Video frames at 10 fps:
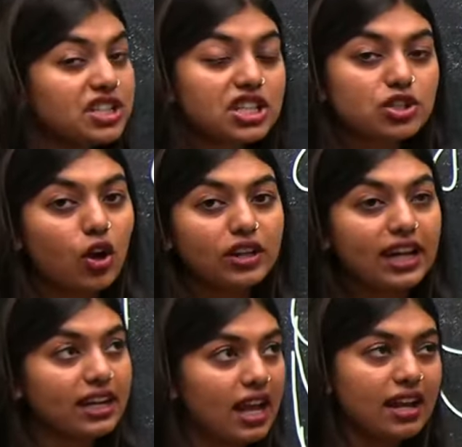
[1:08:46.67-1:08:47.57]
We just saw
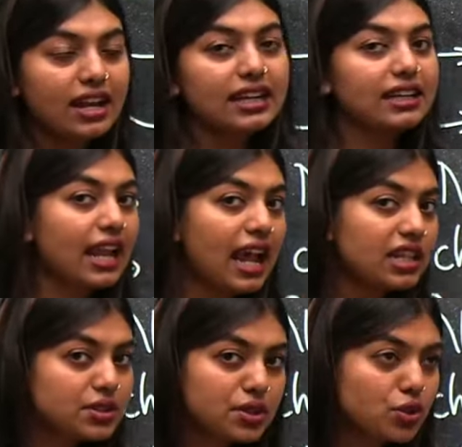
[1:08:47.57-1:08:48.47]
that, right? The
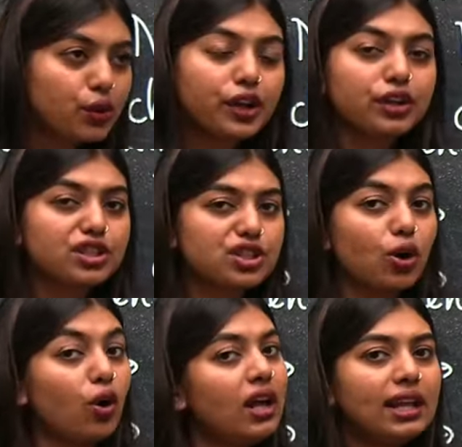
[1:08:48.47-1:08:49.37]
callus was growing
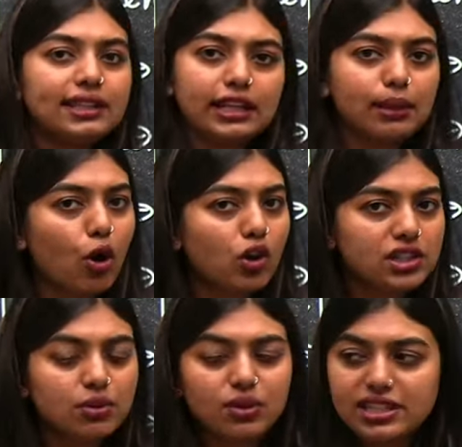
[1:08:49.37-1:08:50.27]
slow, that time
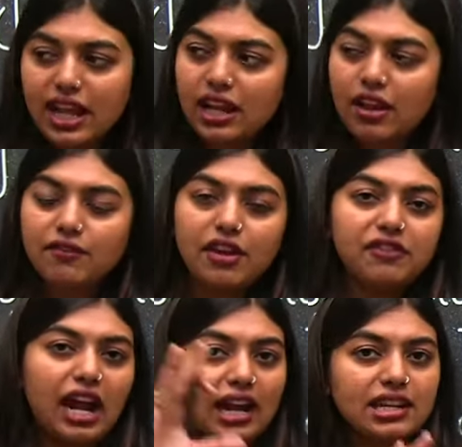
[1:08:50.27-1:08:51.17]
auxin was there. When
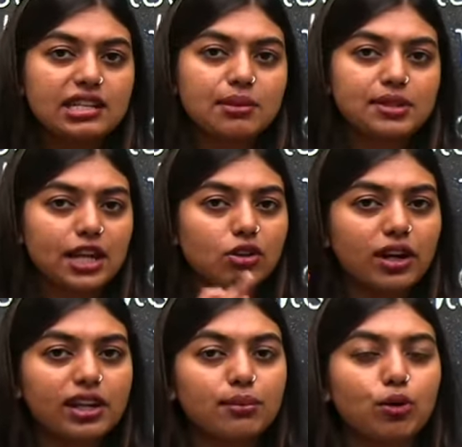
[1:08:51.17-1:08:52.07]
we added some
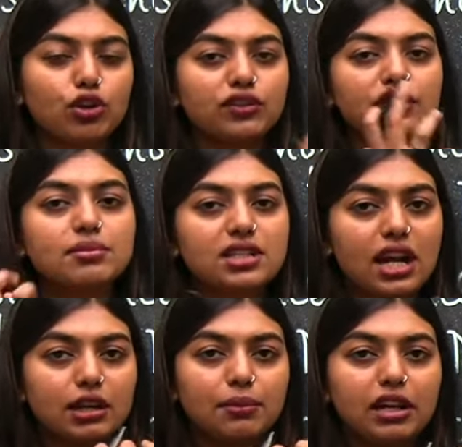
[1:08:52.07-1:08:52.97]
cytokinin, both of them
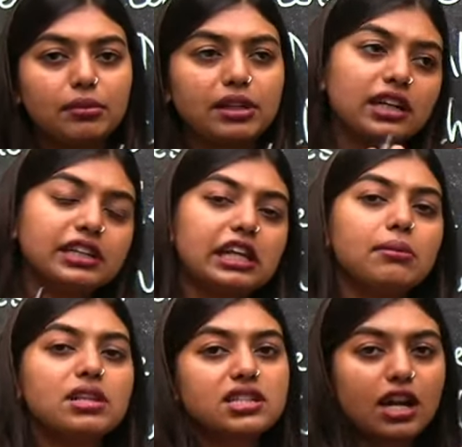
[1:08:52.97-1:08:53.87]
started becoming a
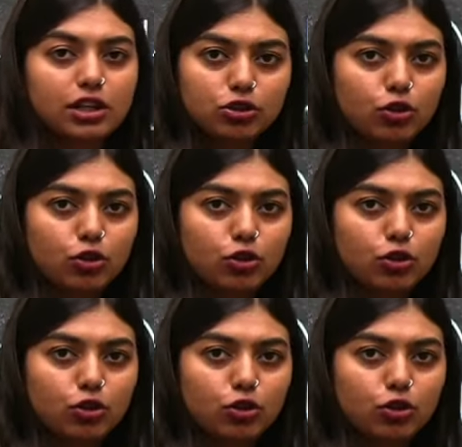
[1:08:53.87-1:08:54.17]
team and started